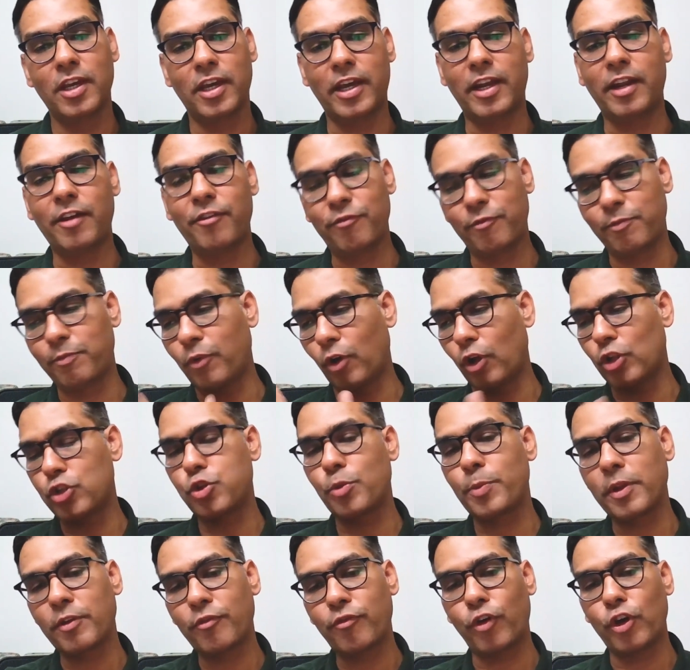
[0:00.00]
And I've also
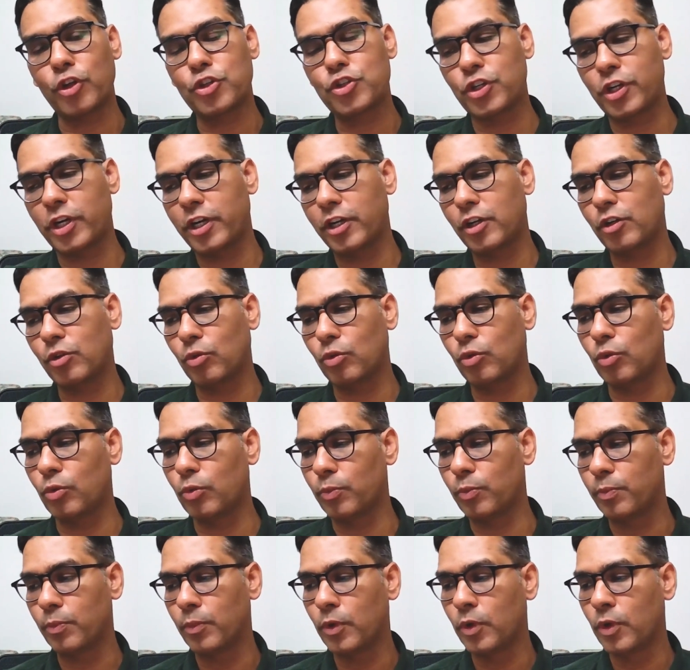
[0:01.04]
been fortunate
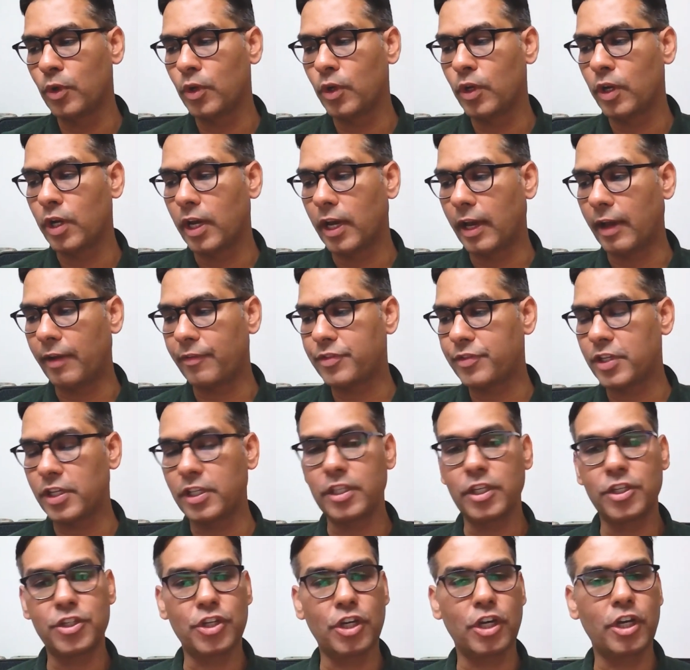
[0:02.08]
to have seen
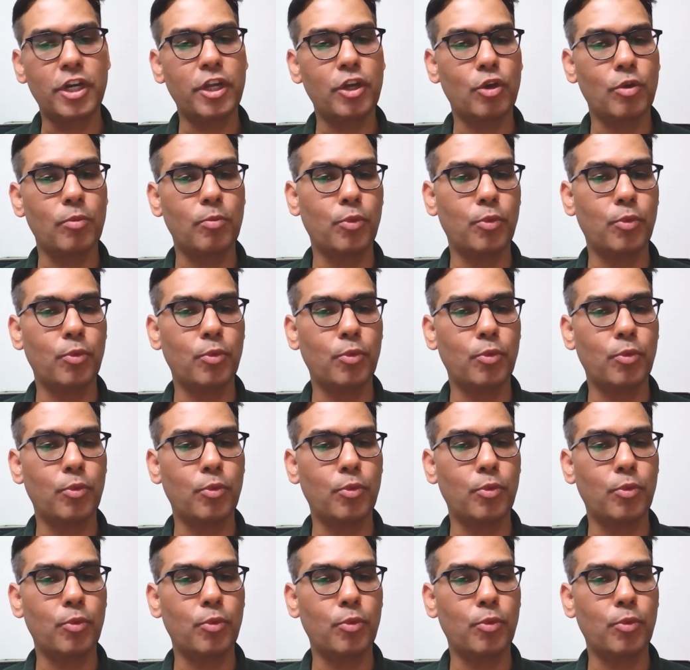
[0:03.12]
the journey on